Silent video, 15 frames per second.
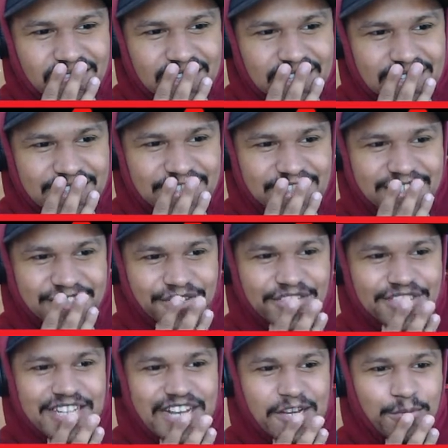He's gonna throw
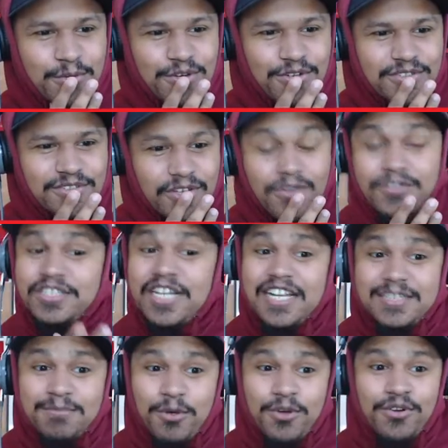the soccer ball. Oh, it's not
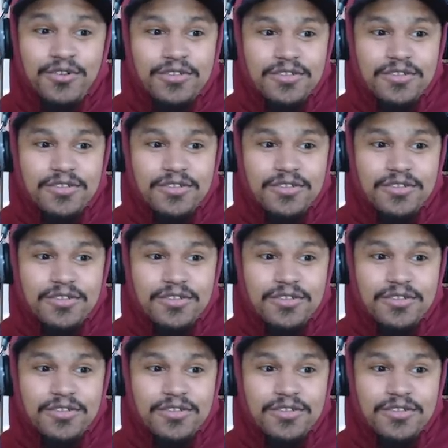a ball.